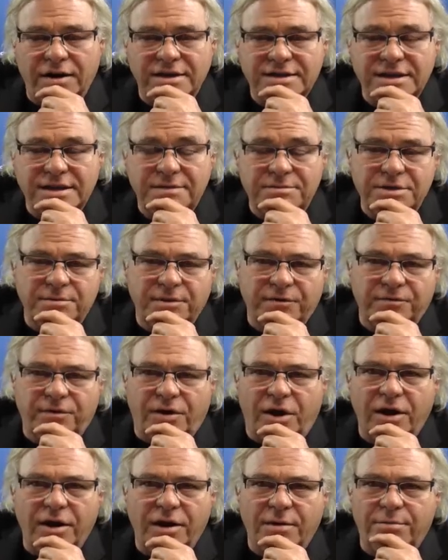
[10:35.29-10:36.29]
and it seems to be
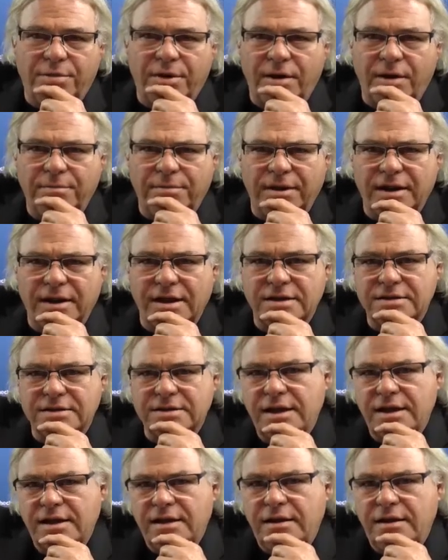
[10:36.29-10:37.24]
falling apart because,